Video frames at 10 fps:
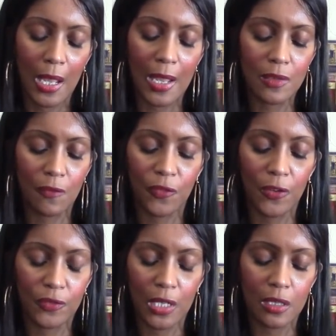and the
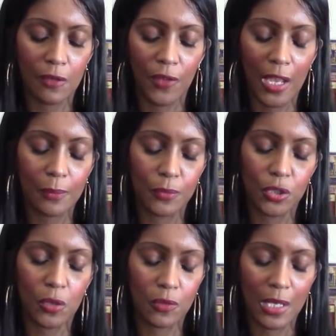fifteenth of April
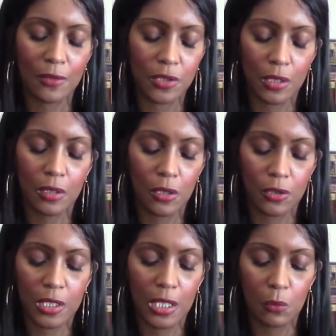two thousand
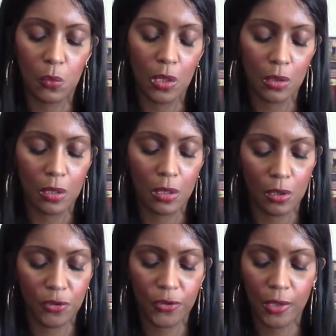nineteen in one card?